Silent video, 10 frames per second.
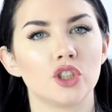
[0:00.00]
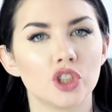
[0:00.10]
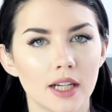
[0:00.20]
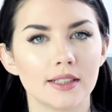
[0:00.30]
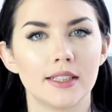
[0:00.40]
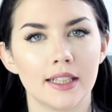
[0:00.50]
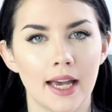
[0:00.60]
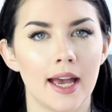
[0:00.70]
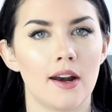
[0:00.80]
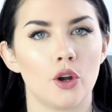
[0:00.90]
just to
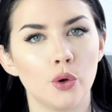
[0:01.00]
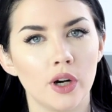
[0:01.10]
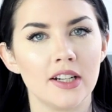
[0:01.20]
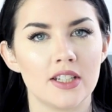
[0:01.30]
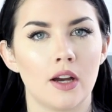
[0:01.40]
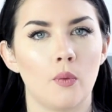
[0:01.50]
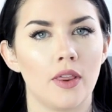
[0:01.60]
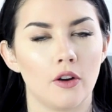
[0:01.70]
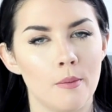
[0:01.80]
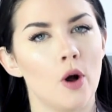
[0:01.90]
get a good idea
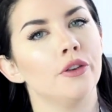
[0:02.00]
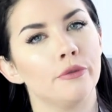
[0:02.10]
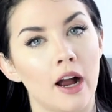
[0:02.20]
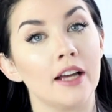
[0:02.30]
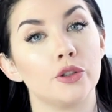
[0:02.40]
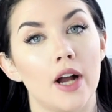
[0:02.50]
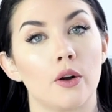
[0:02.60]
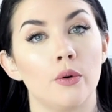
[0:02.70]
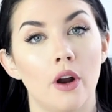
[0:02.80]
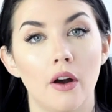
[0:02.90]
whether I'm on the right
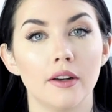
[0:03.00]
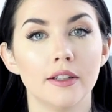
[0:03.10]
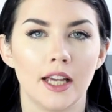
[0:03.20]
track or not.